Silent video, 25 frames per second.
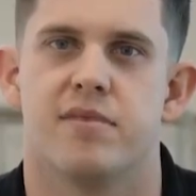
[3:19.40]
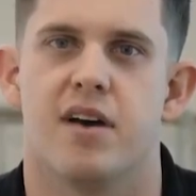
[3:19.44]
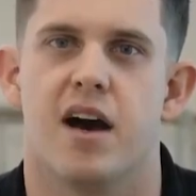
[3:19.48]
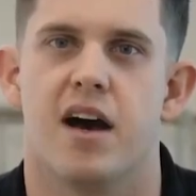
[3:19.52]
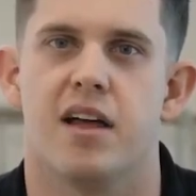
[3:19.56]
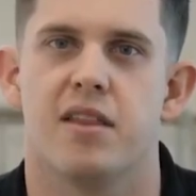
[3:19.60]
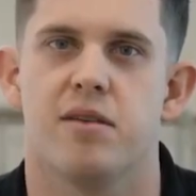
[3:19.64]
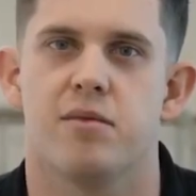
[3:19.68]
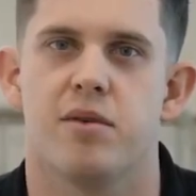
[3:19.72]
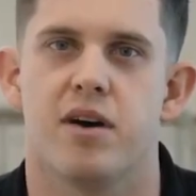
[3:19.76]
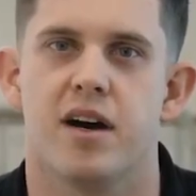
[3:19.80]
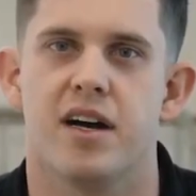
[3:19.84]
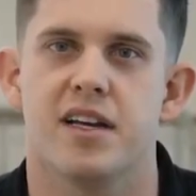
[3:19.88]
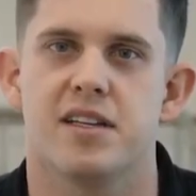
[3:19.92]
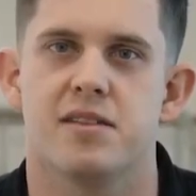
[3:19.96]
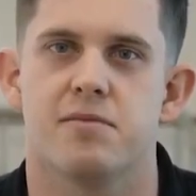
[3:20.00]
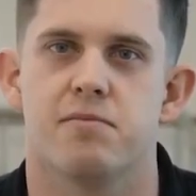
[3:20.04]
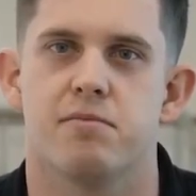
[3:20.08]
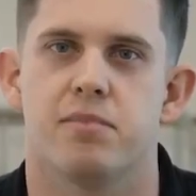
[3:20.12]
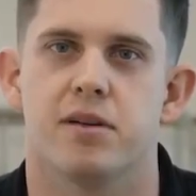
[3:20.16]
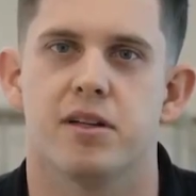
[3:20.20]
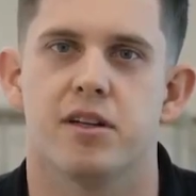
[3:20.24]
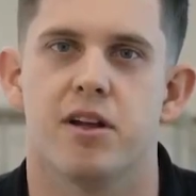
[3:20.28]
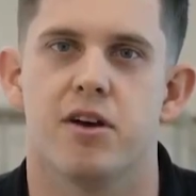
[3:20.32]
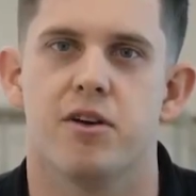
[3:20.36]
Otherwise,
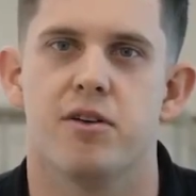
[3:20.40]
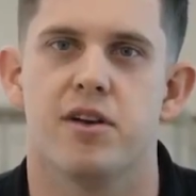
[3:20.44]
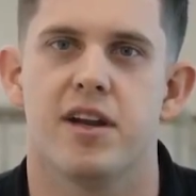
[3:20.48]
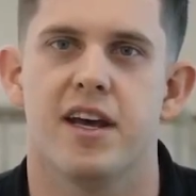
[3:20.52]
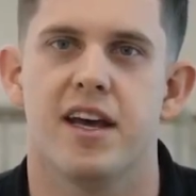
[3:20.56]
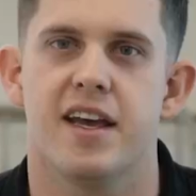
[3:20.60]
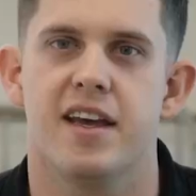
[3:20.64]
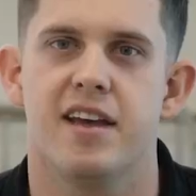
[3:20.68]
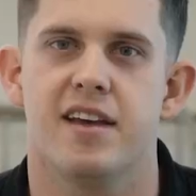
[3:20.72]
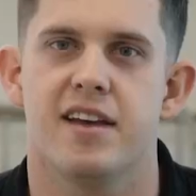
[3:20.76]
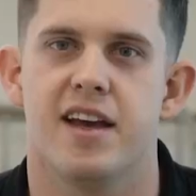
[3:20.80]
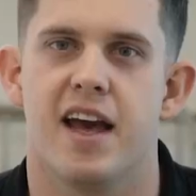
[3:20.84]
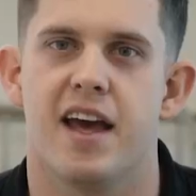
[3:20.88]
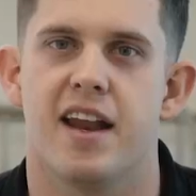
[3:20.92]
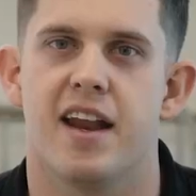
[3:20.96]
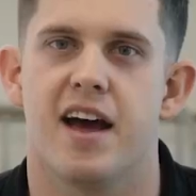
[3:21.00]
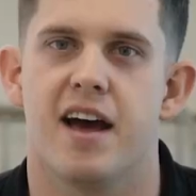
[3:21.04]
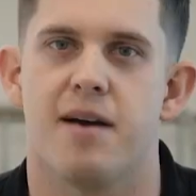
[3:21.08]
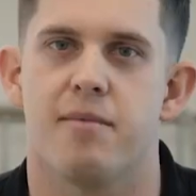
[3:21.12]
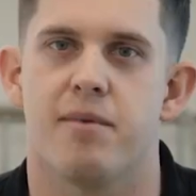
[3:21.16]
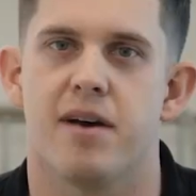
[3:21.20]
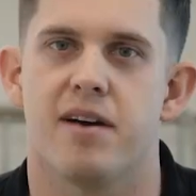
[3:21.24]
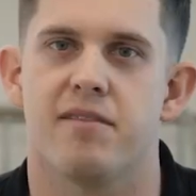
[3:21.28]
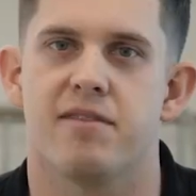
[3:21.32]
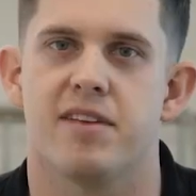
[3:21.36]
below knee and
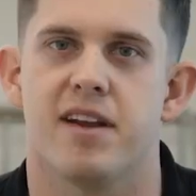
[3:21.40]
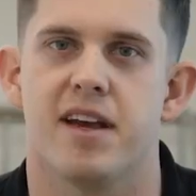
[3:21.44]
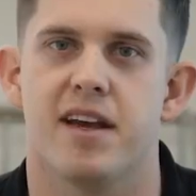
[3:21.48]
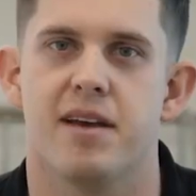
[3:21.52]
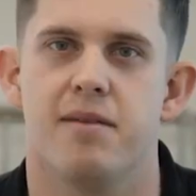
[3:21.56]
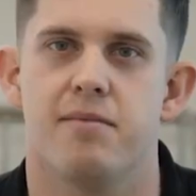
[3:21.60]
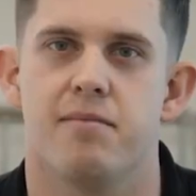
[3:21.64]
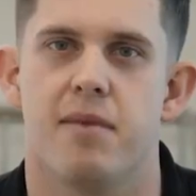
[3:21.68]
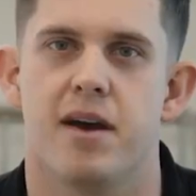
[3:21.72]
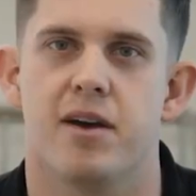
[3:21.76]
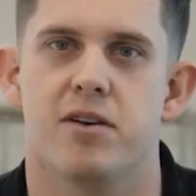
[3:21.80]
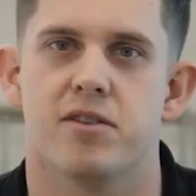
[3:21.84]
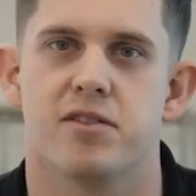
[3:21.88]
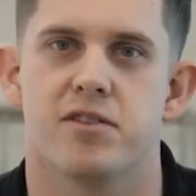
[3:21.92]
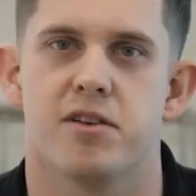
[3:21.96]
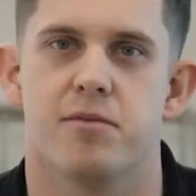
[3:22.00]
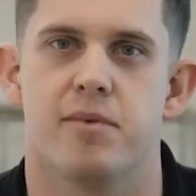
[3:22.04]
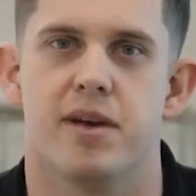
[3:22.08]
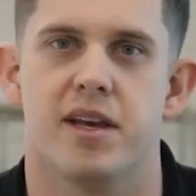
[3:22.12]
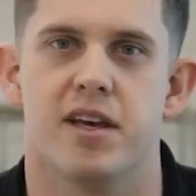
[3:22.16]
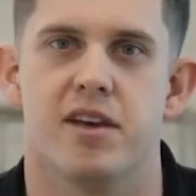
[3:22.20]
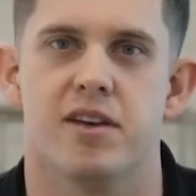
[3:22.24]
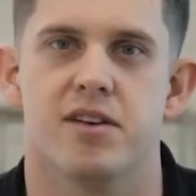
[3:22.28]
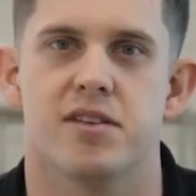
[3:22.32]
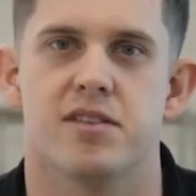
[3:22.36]
above knee may also
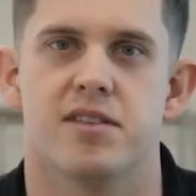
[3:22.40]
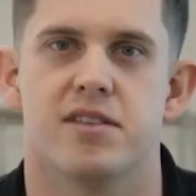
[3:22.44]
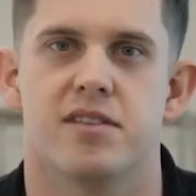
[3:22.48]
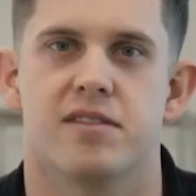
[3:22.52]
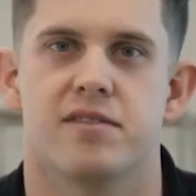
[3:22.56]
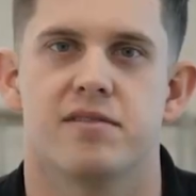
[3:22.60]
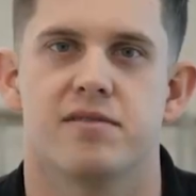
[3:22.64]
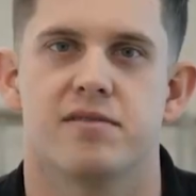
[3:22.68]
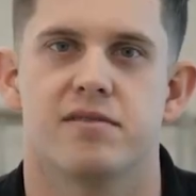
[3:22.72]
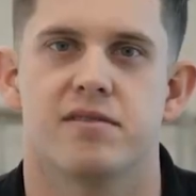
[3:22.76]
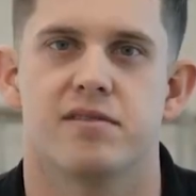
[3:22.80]
be used.